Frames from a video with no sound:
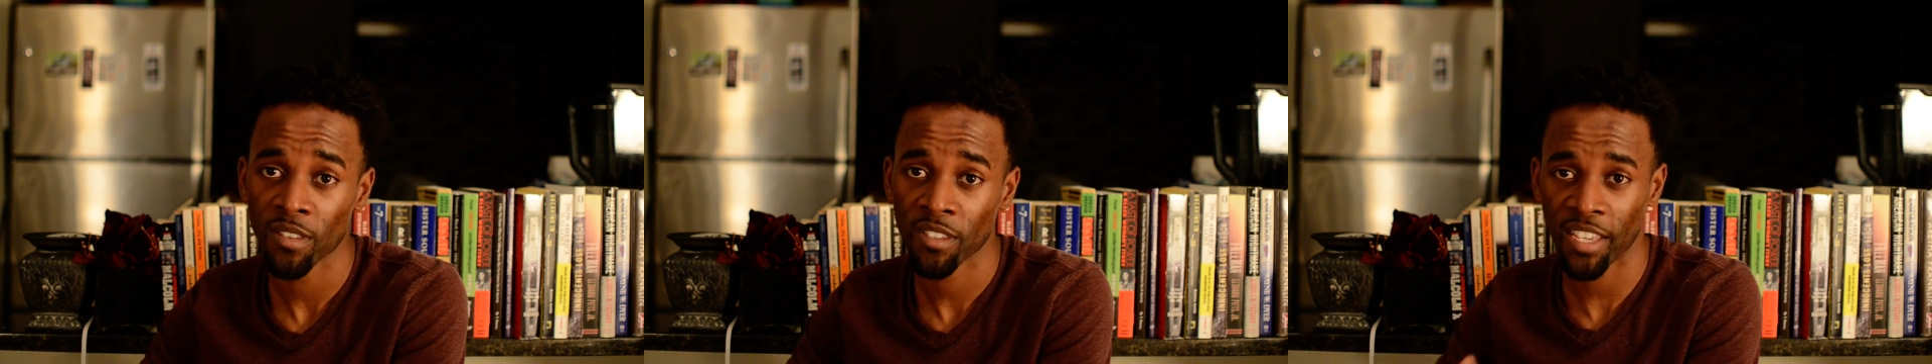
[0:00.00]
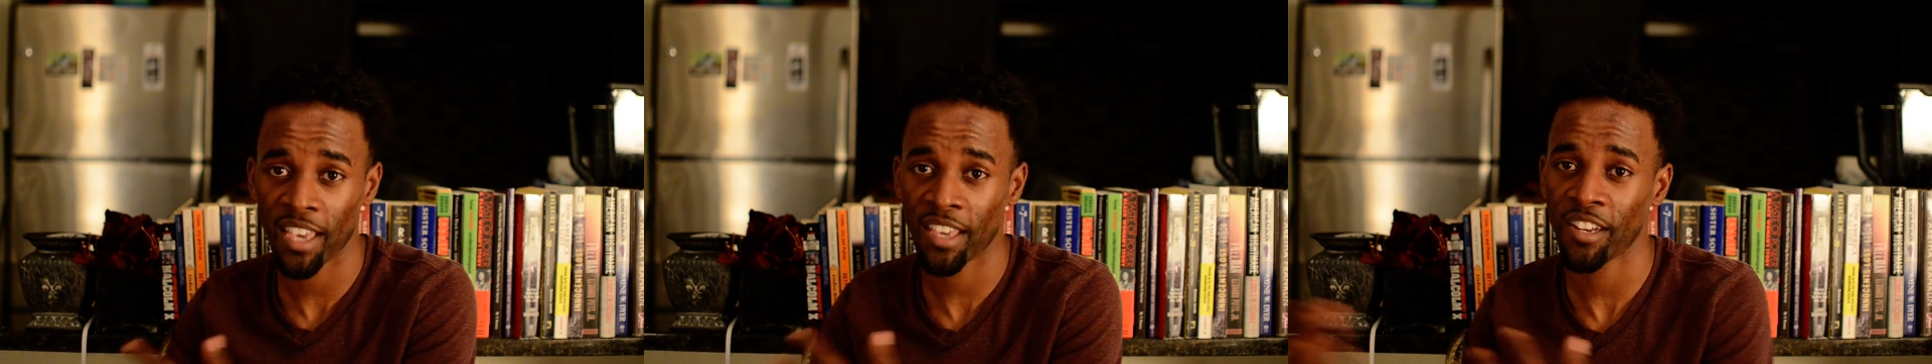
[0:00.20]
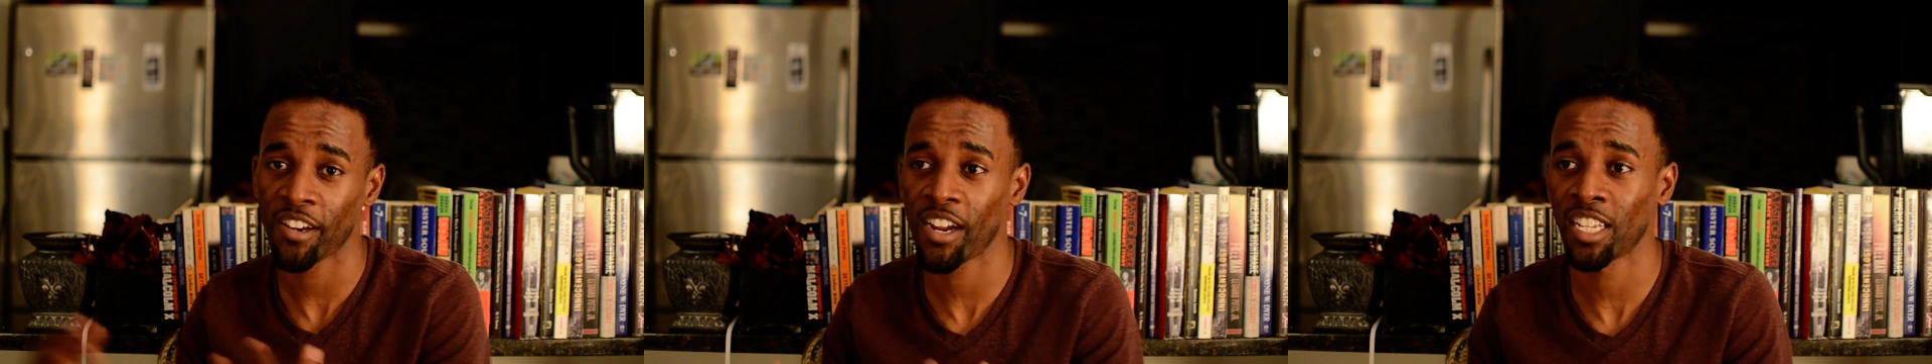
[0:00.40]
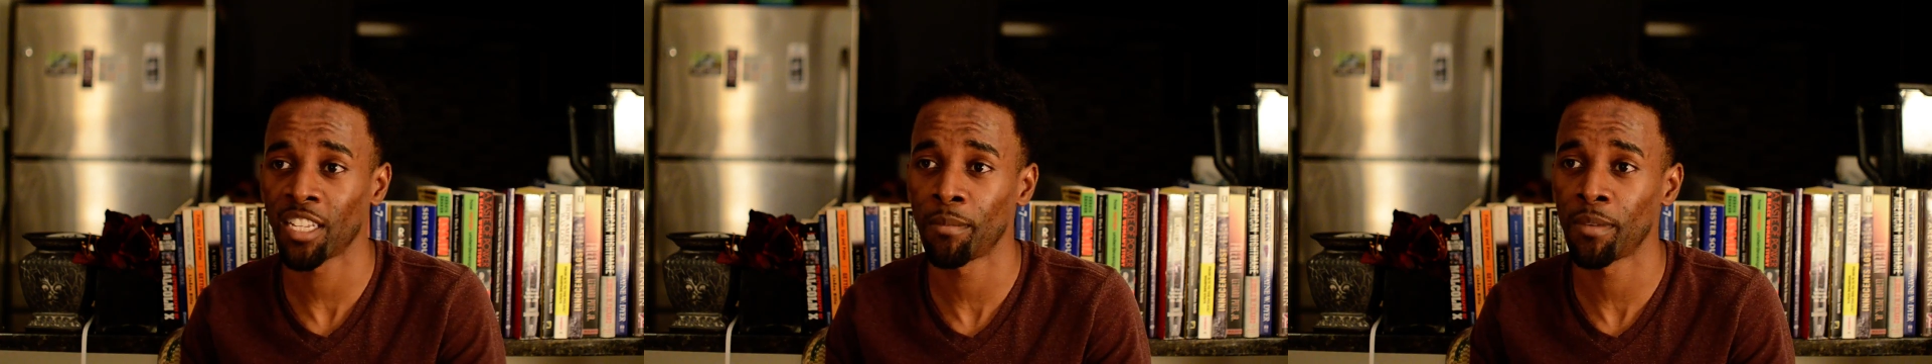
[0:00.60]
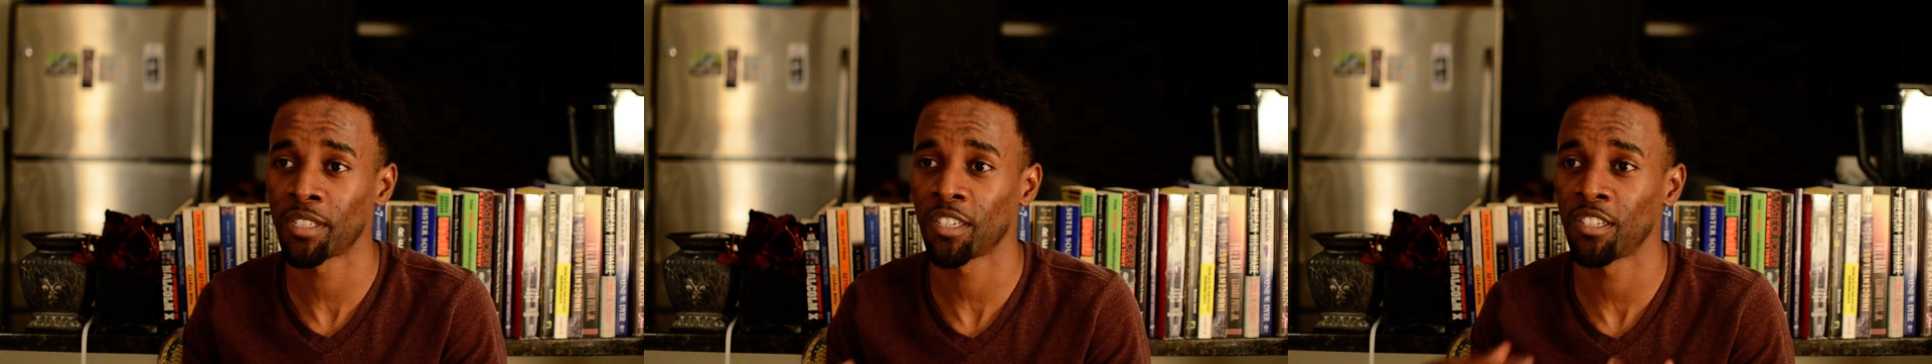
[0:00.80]
taking their
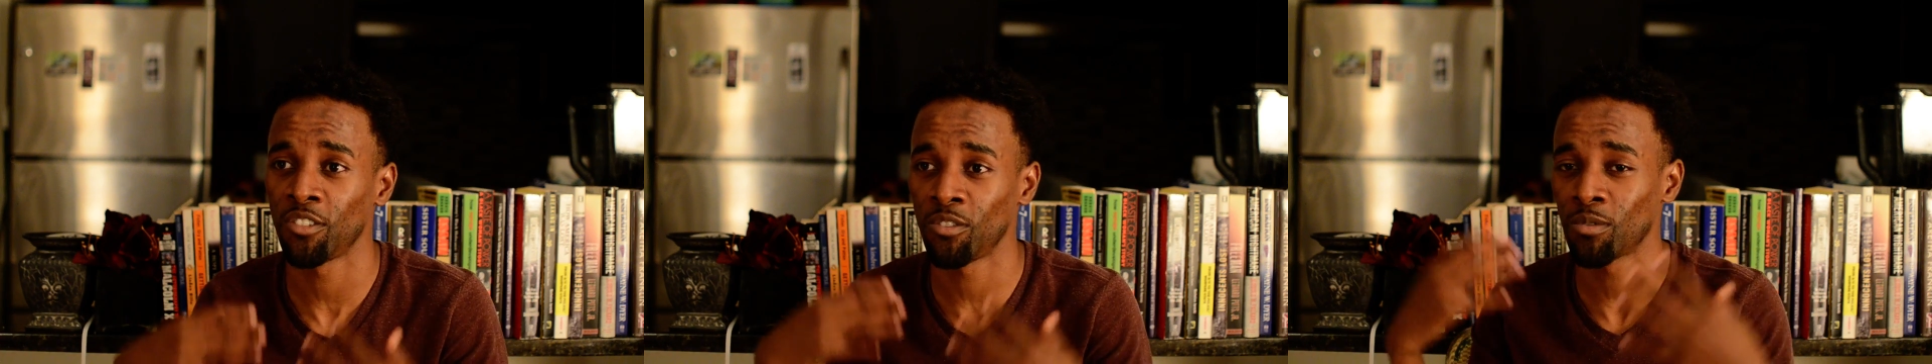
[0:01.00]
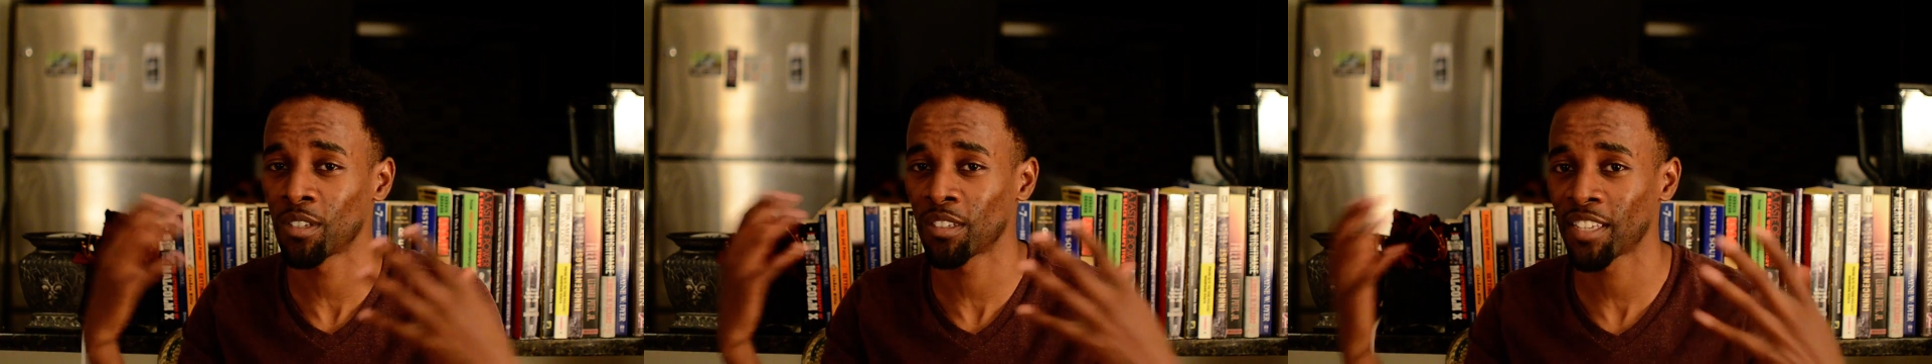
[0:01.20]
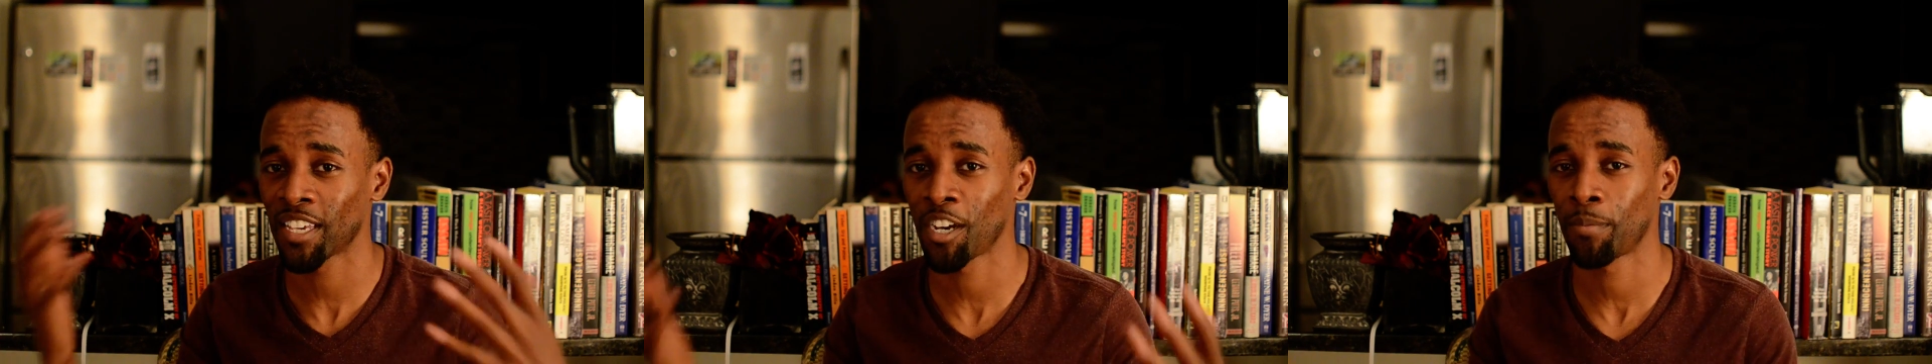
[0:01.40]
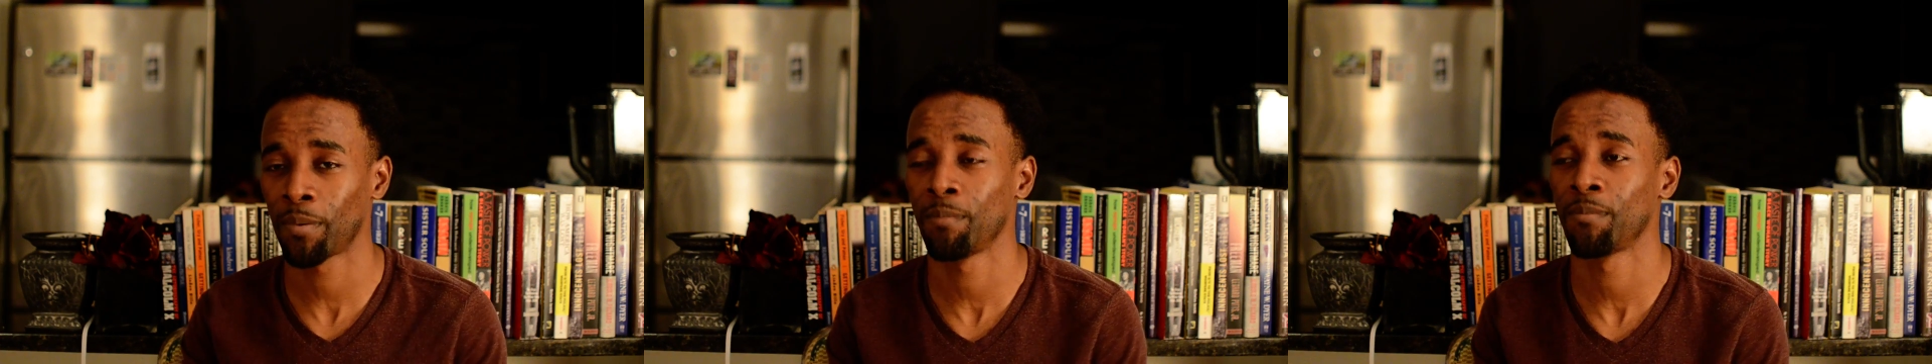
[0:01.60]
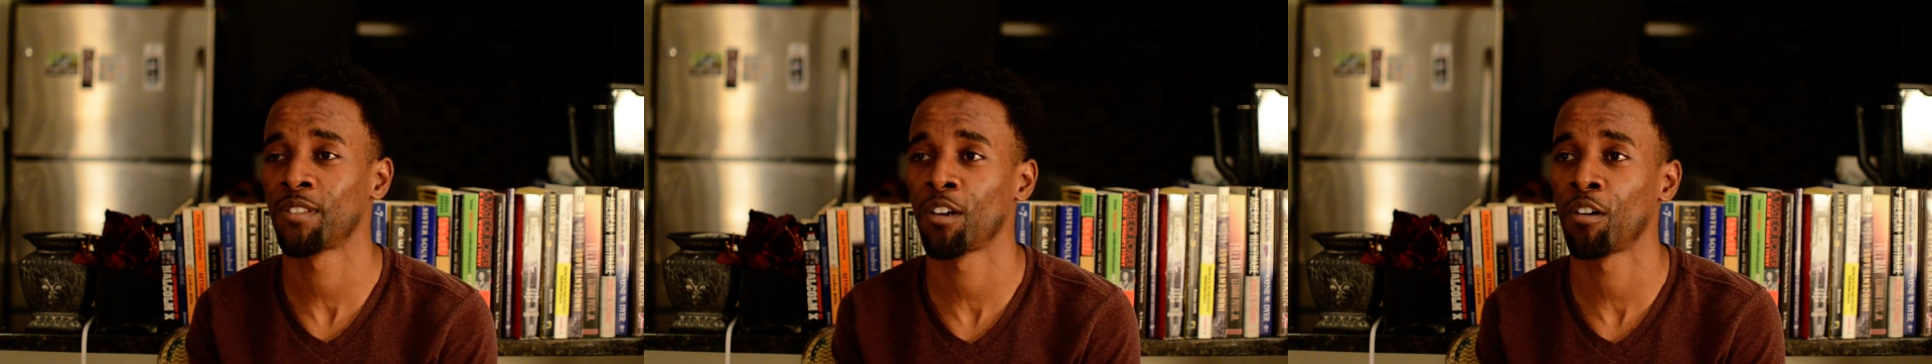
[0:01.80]
elements and use it to help
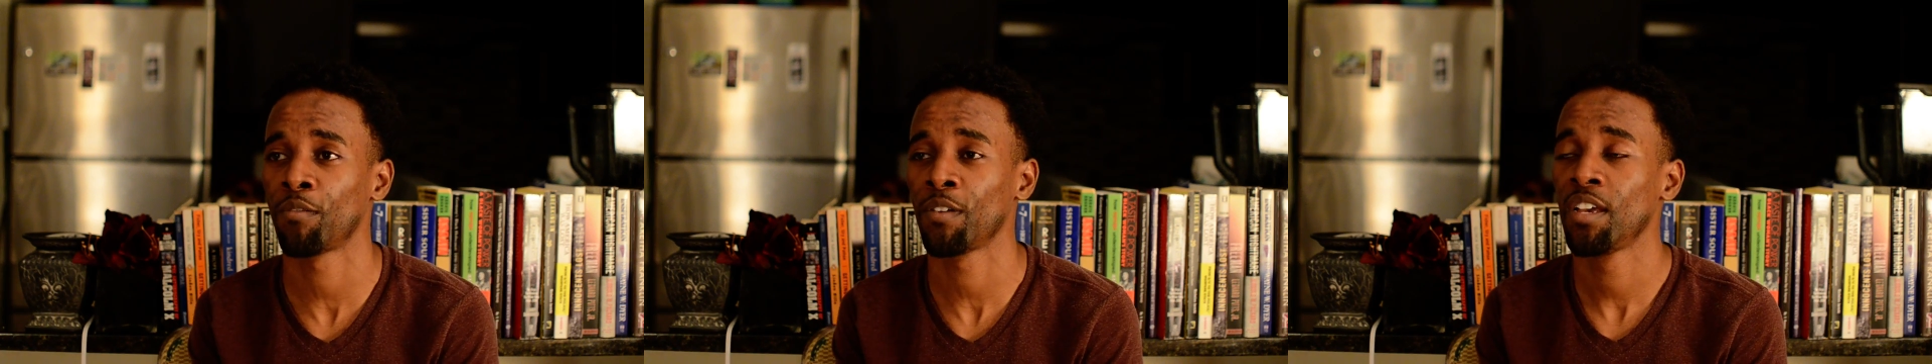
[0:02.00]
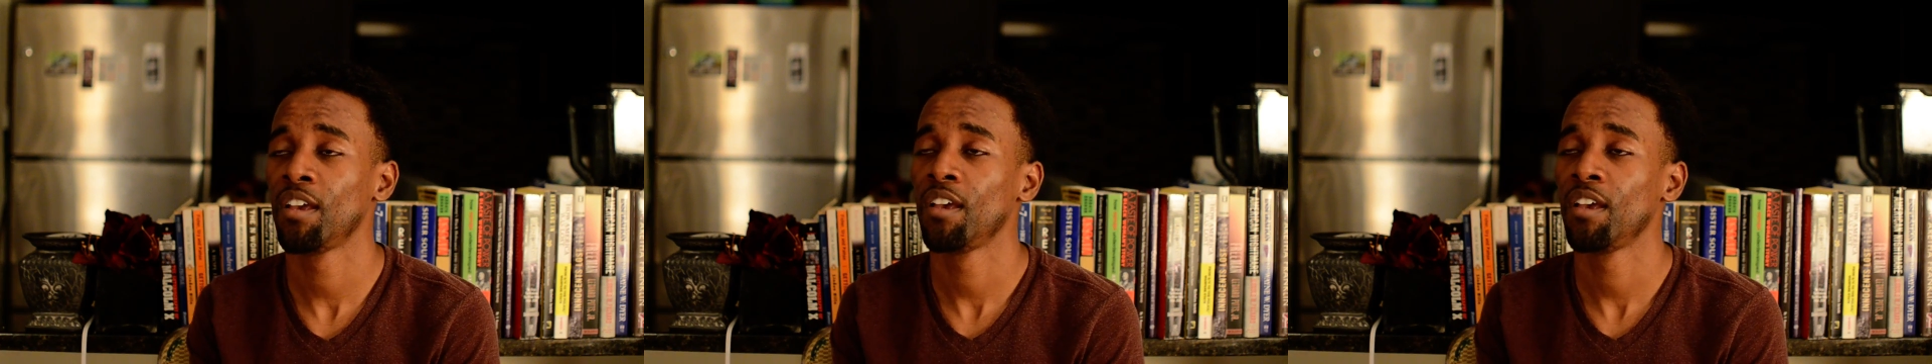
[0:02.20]
himself,